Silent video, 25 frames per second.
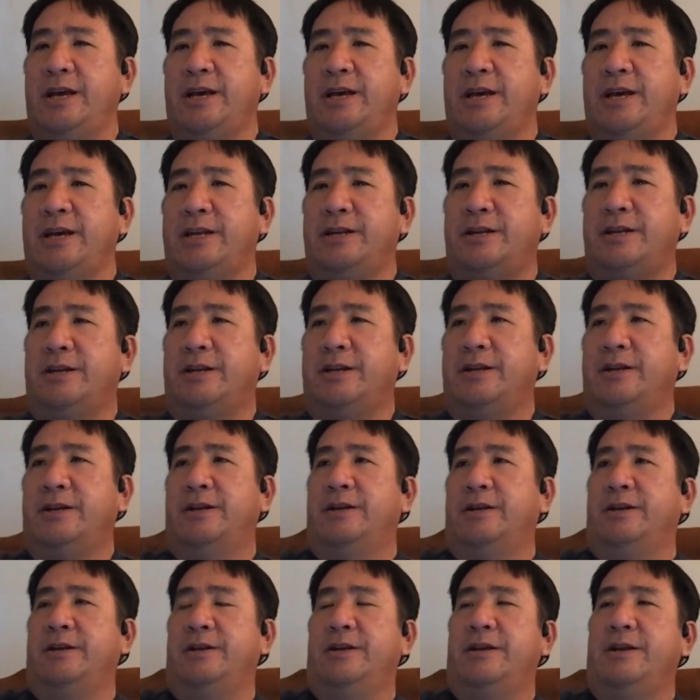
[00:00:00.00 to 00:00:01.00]
And
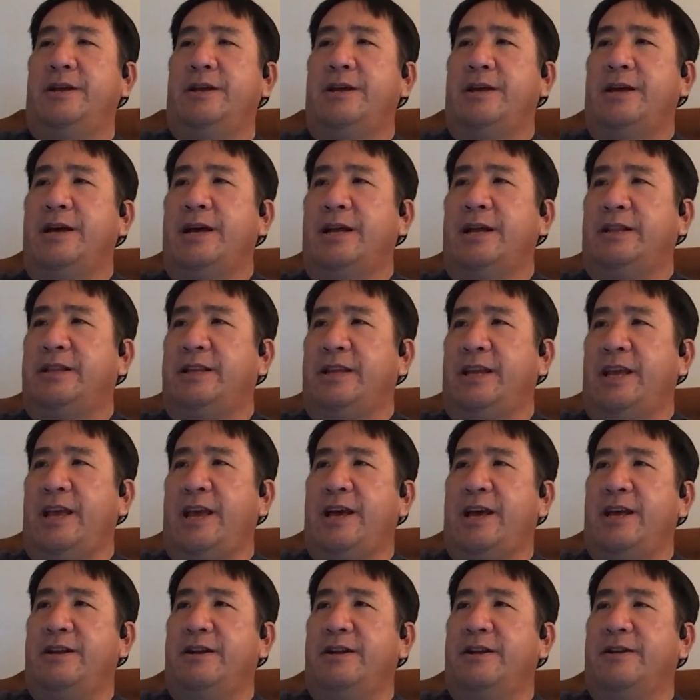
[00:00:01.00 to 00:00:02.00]
at the
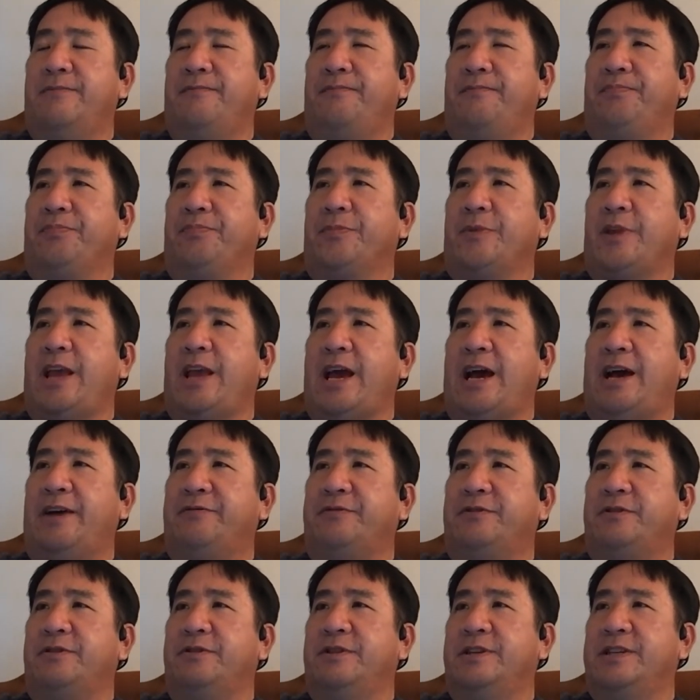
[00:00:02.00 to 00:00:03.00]
end,
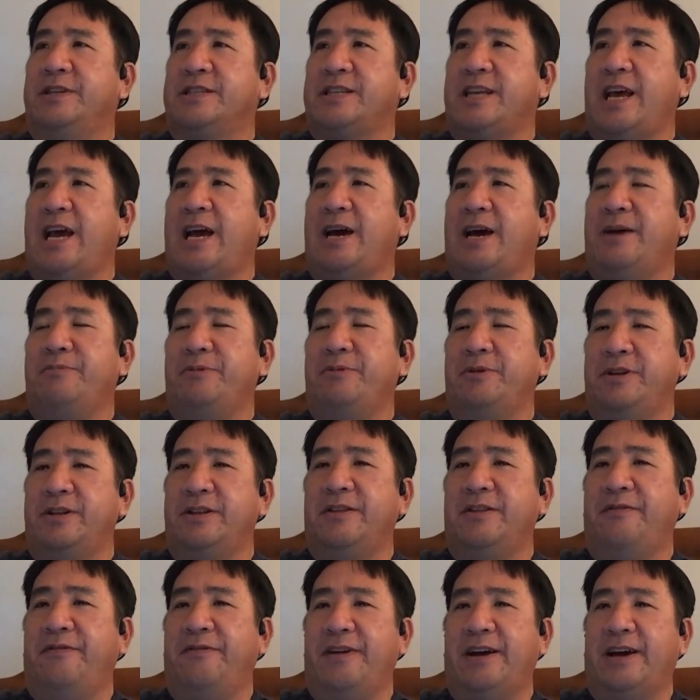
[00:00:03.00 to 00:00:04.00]
after this
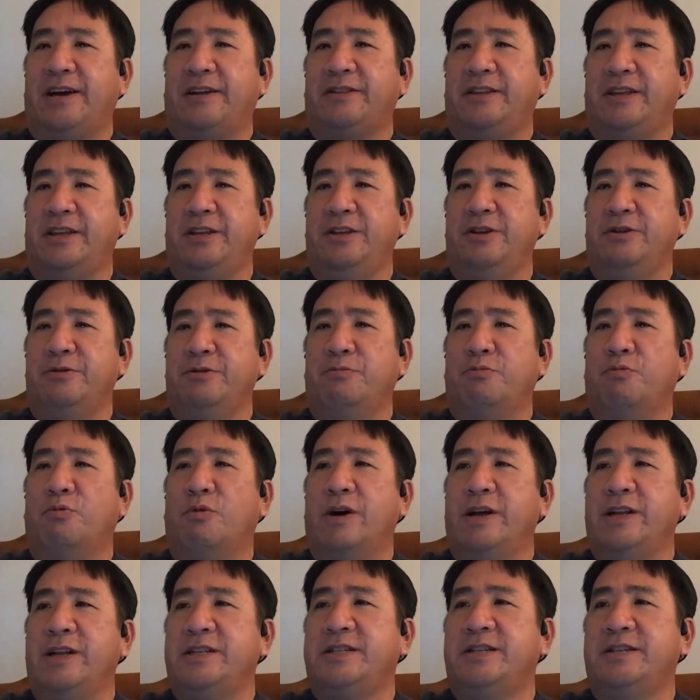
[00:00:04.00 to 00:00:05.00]
happened, the fact that you
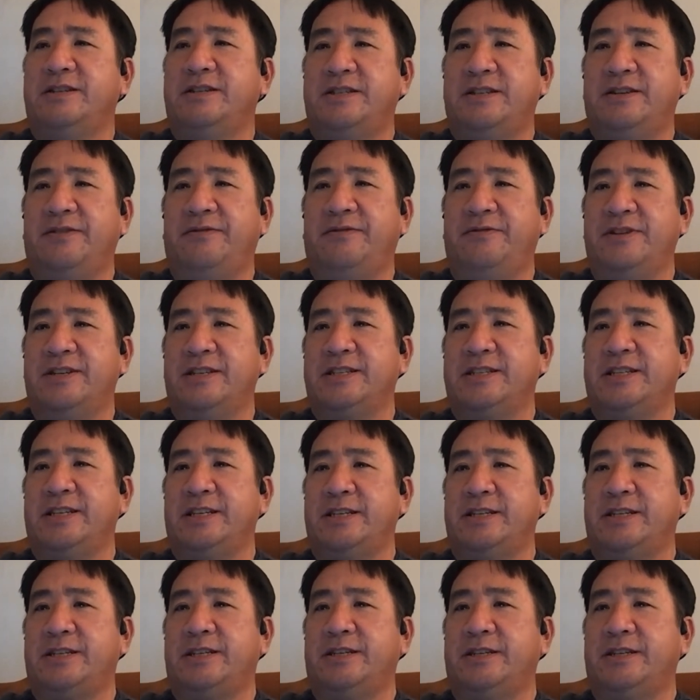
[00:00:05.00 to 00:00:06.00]
went to
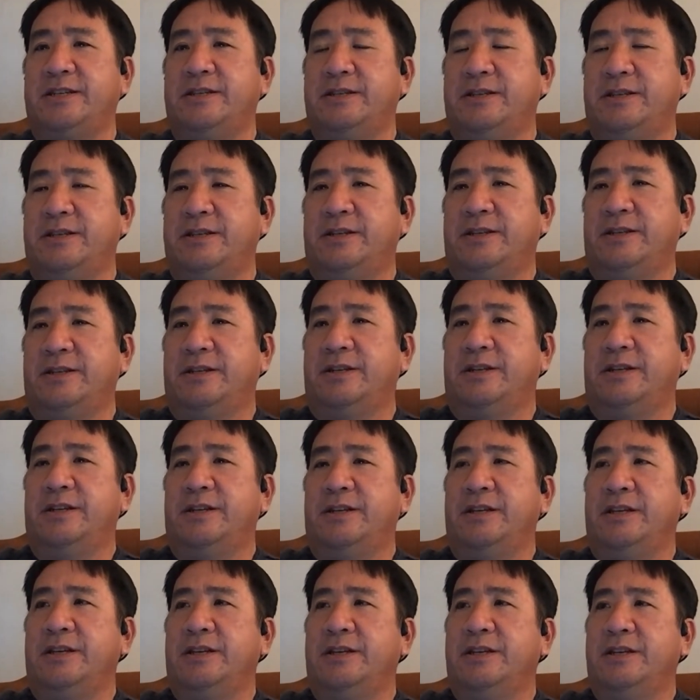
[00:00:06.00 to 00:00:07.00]
visit,
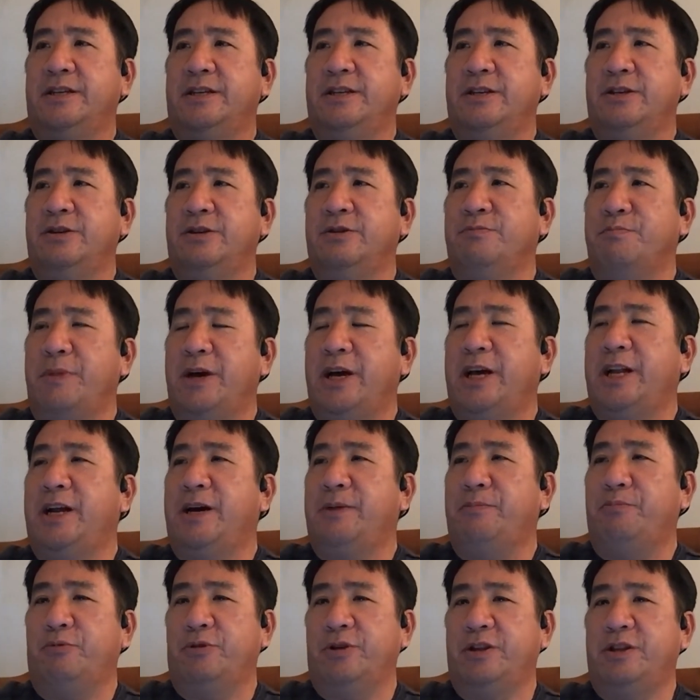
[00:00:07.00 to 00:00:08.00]
you met
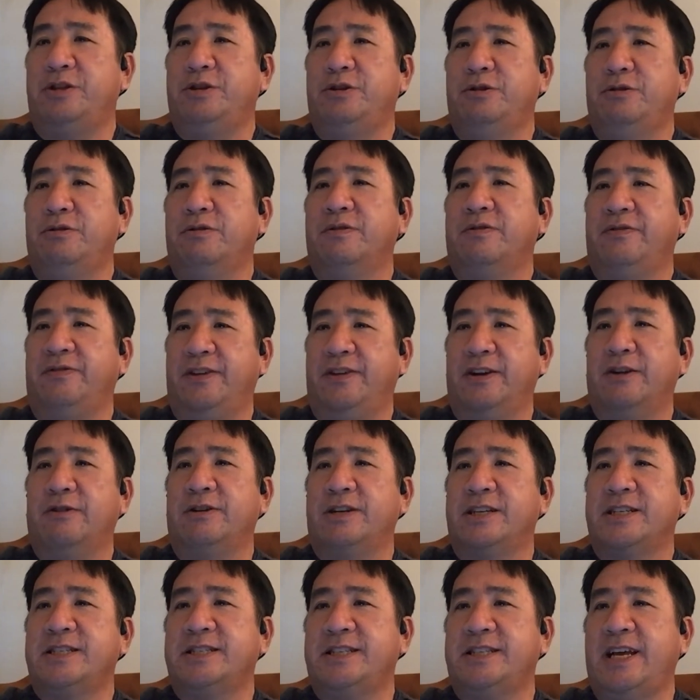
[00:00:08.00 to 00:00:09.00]
up with two of
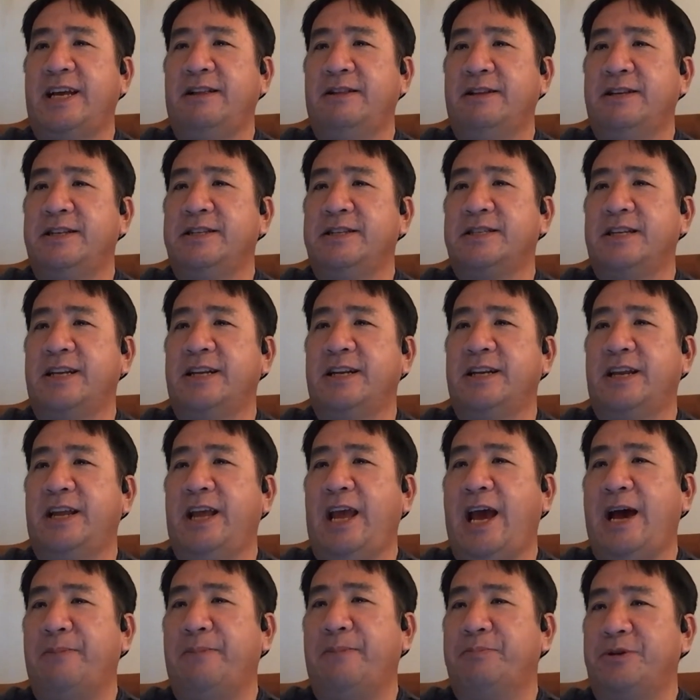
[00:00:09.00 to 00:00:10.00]
your assailants and
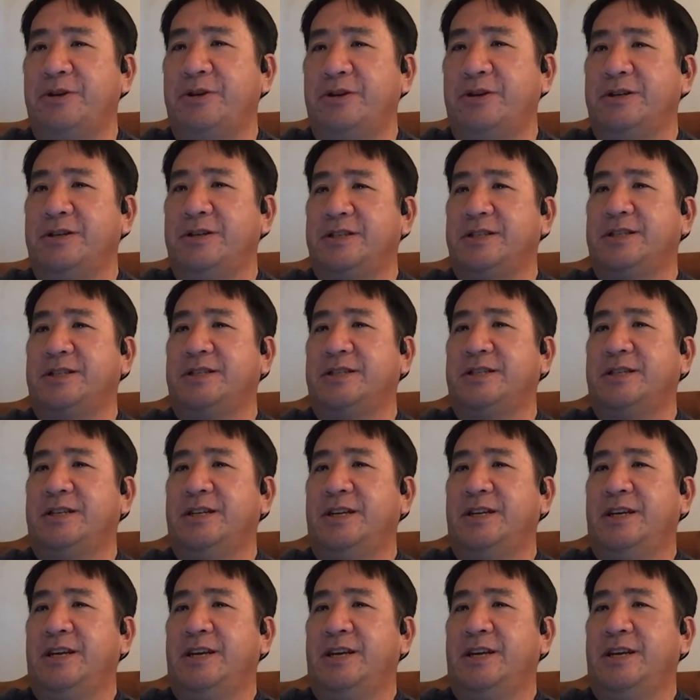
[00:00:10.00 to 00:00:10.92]
captors